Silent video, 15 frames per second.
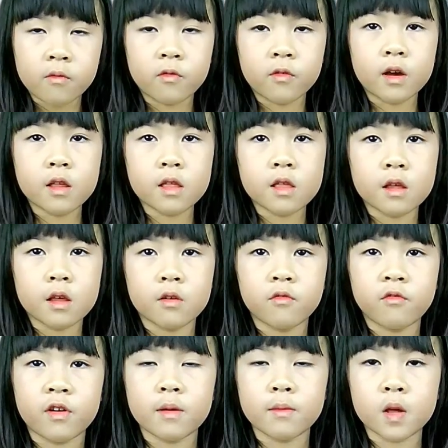France is
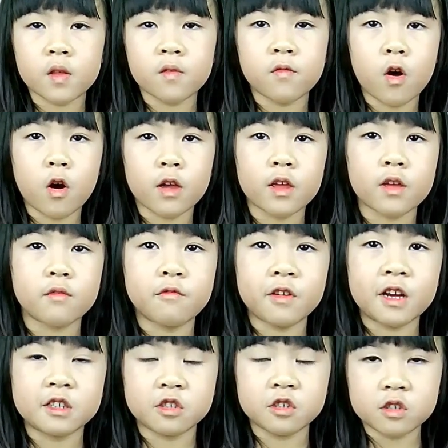famous for its
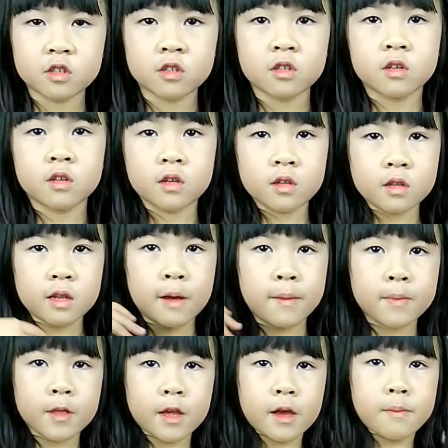fashion
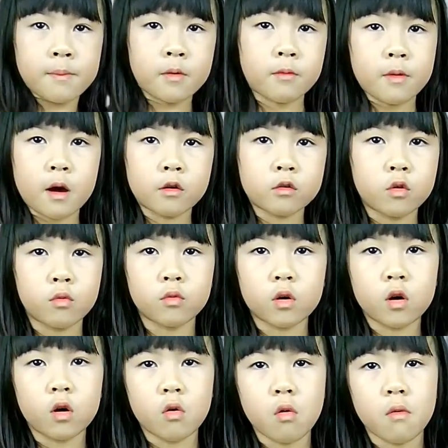landscape around the
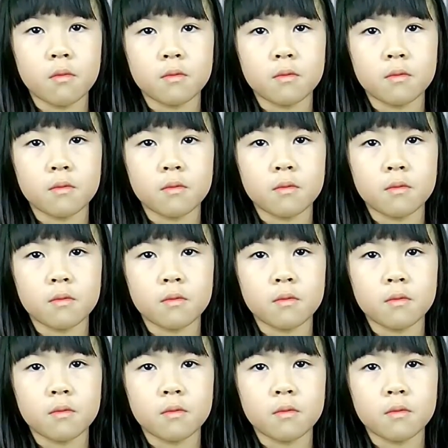world.